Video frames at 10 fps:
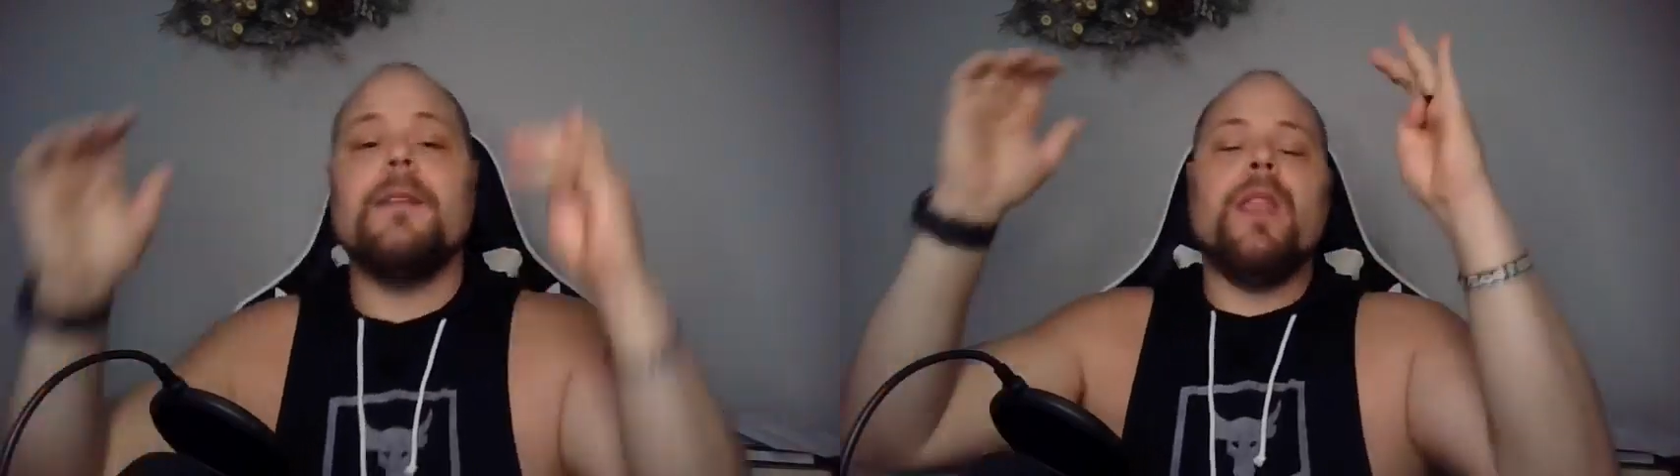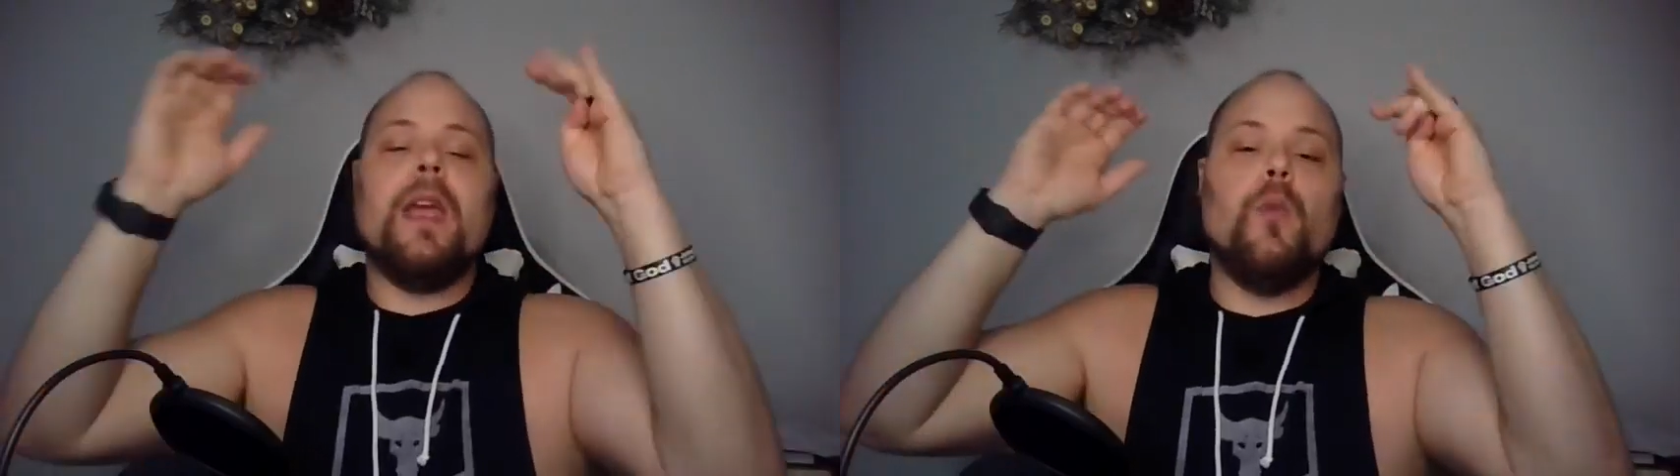
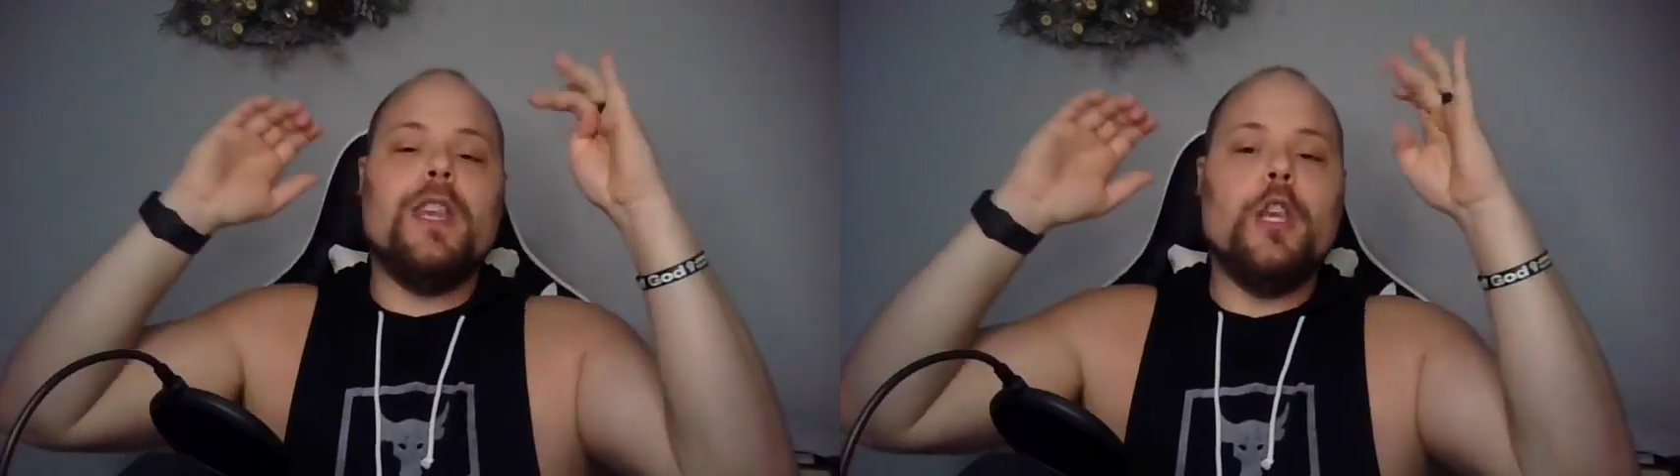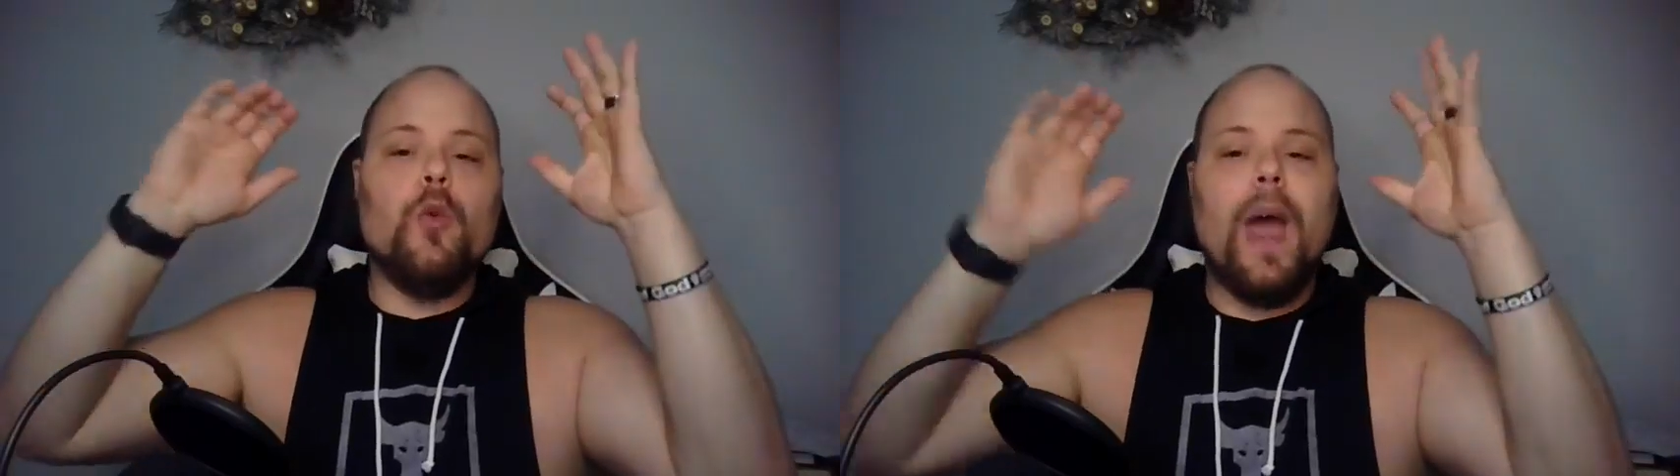And
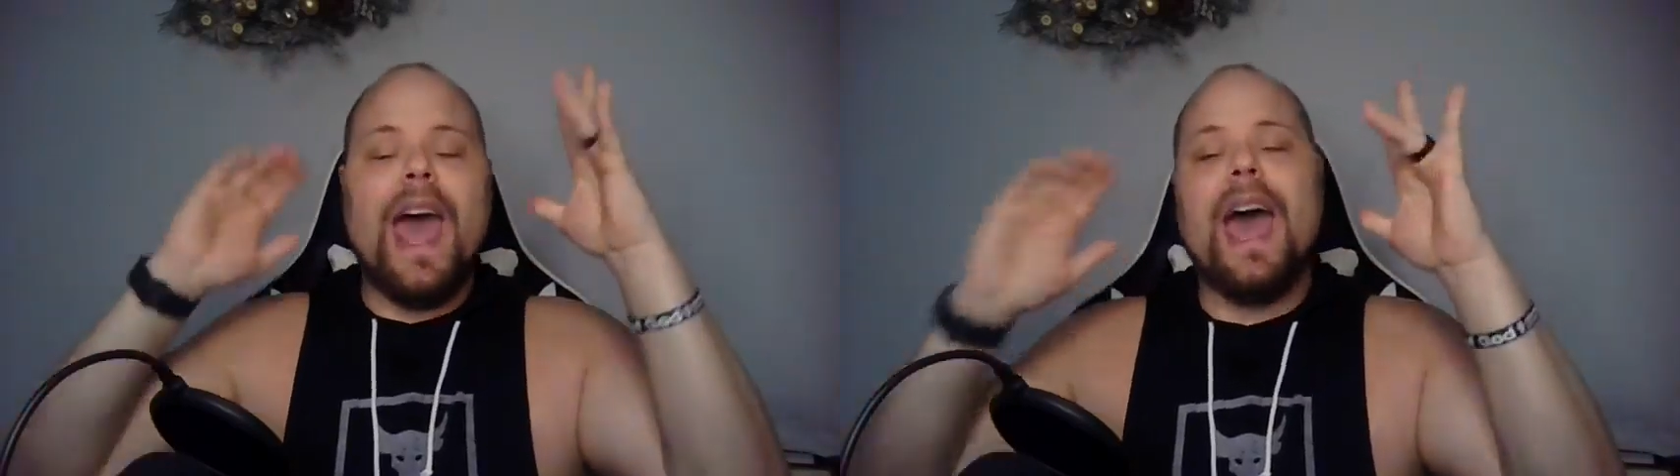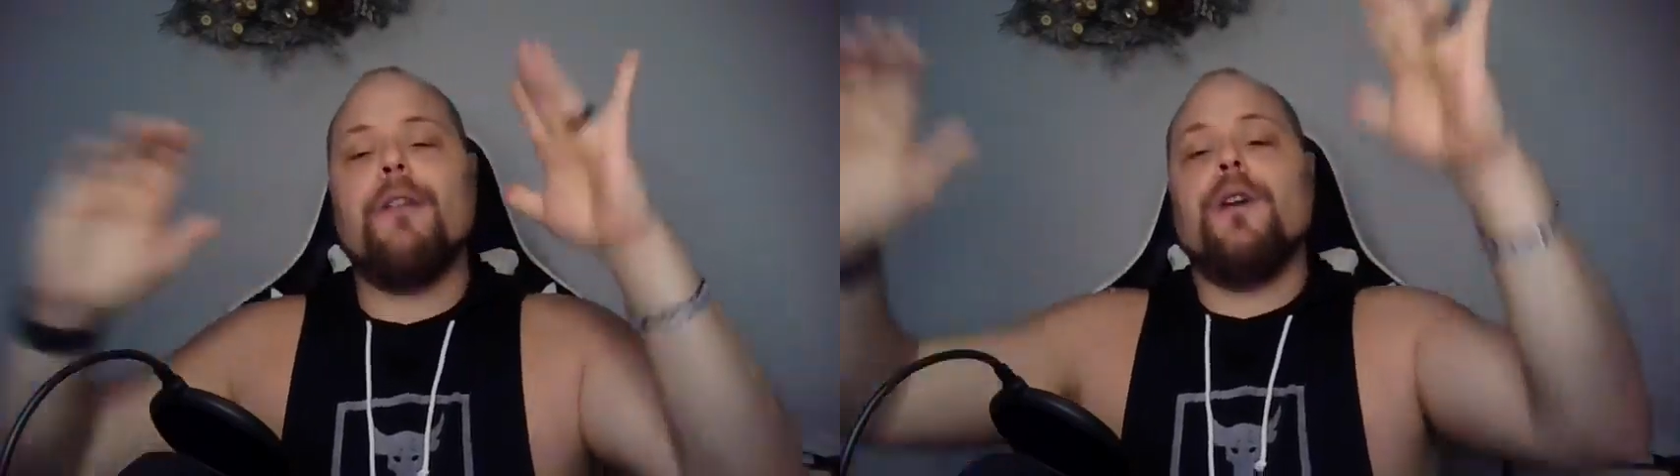when you
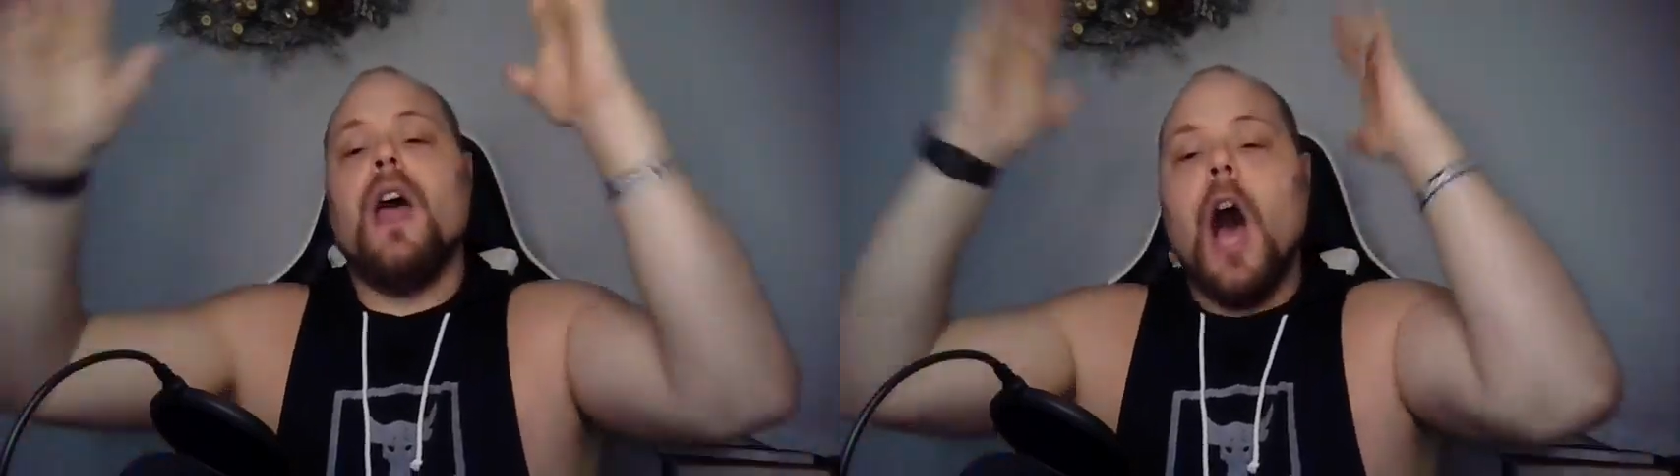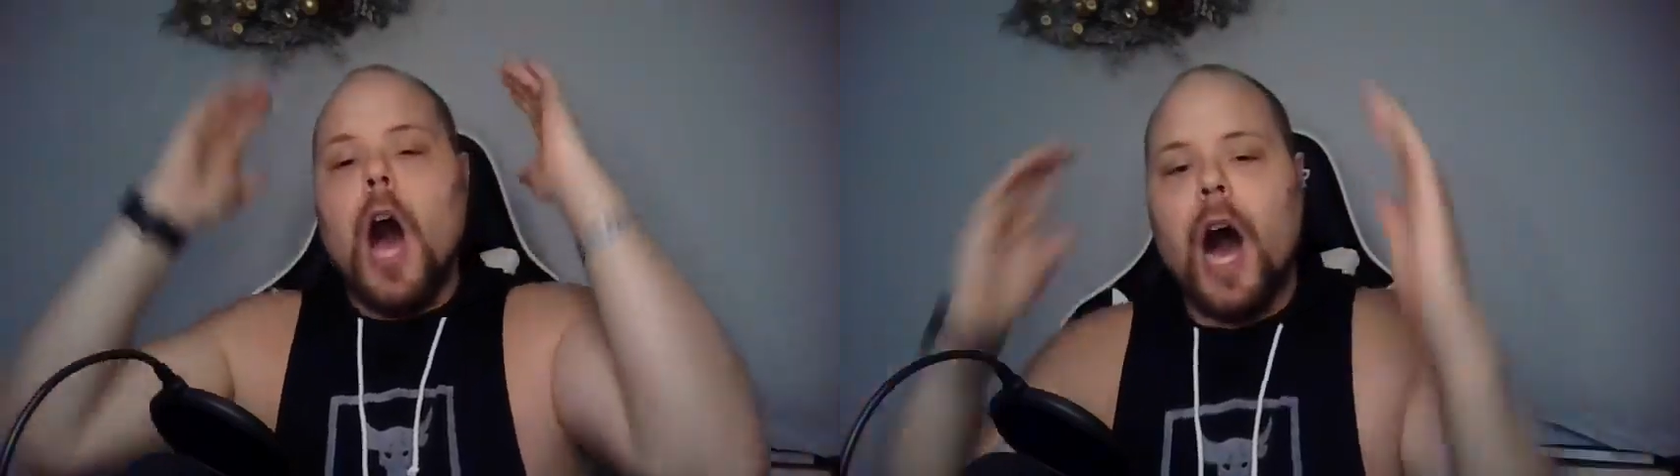have
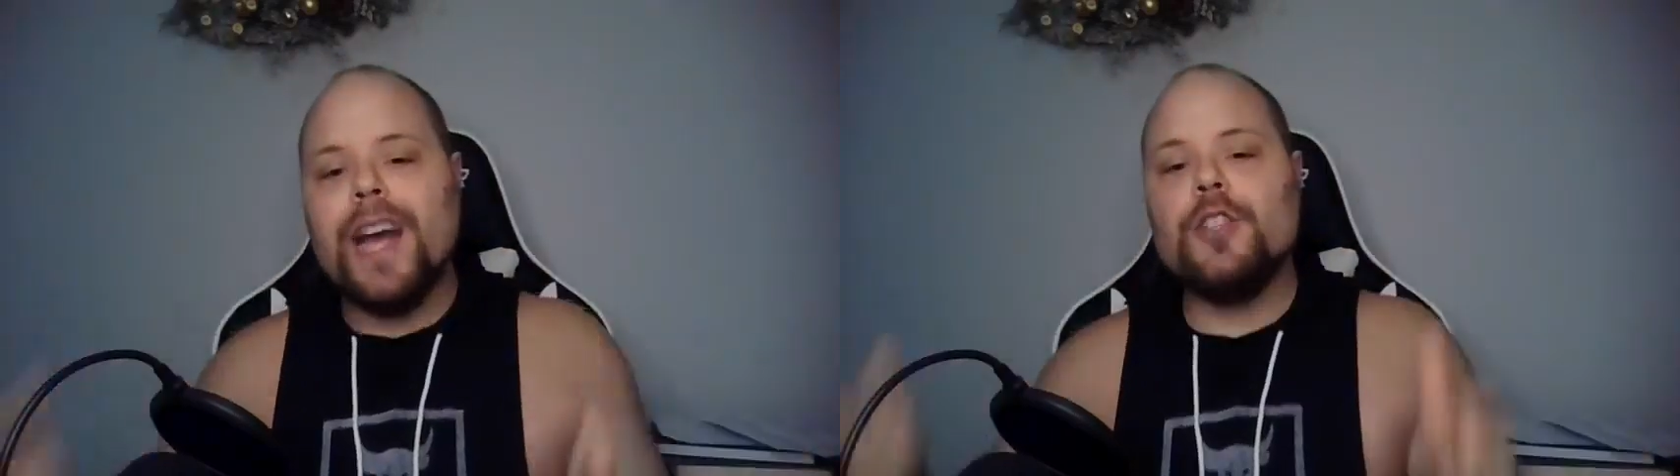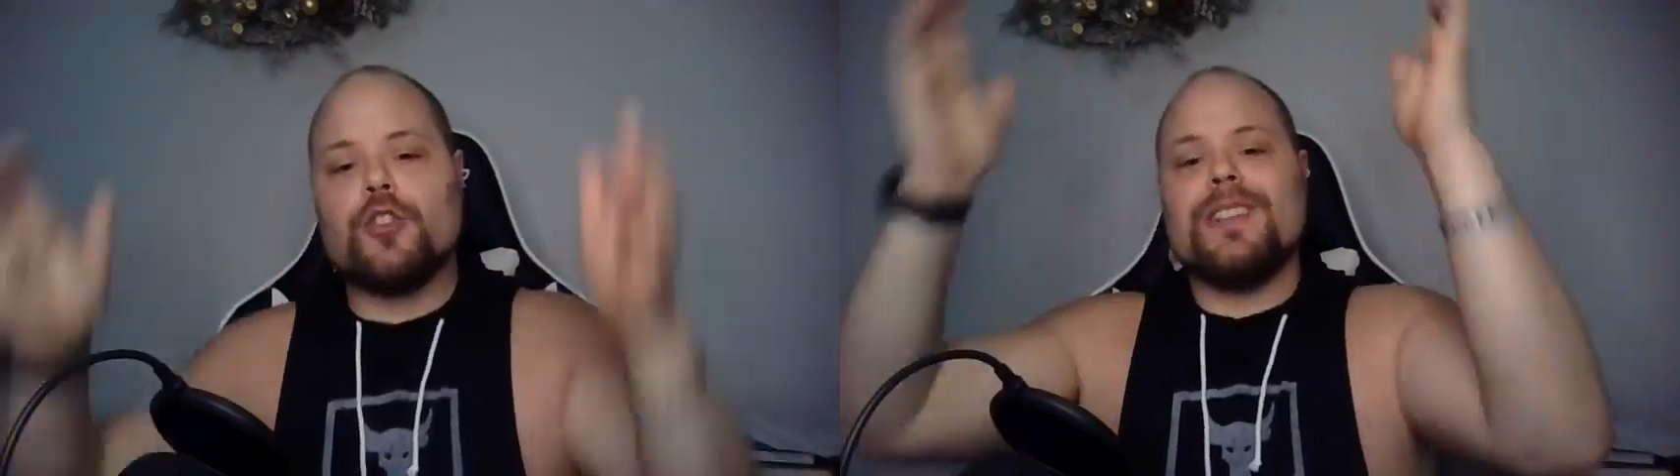
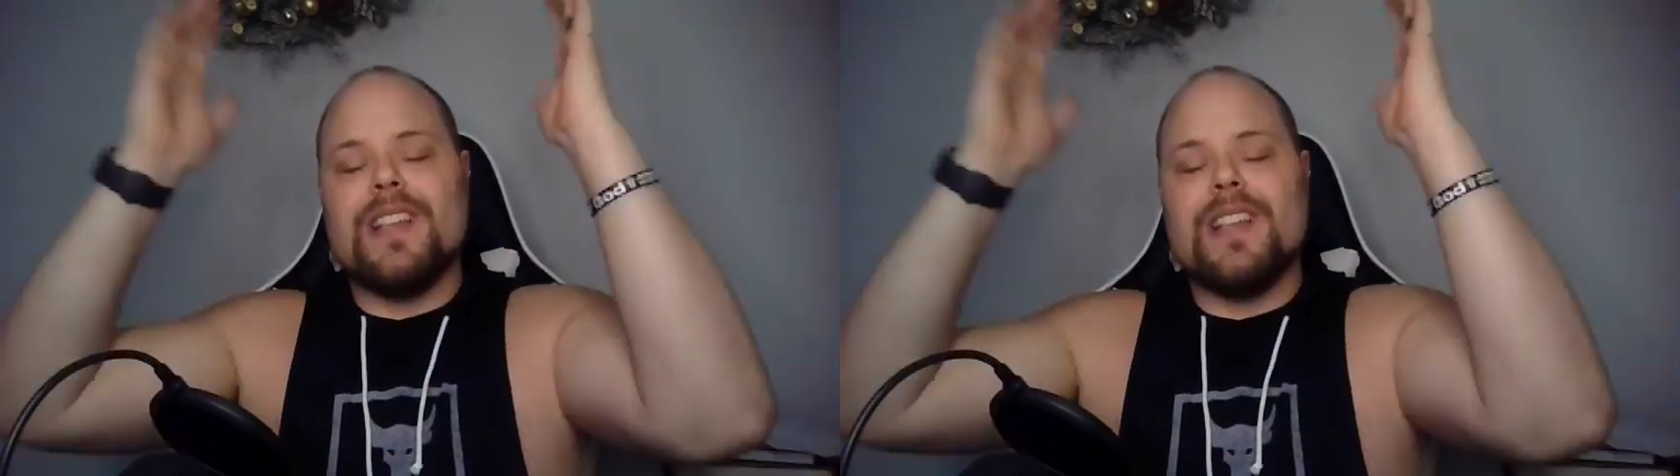hundreds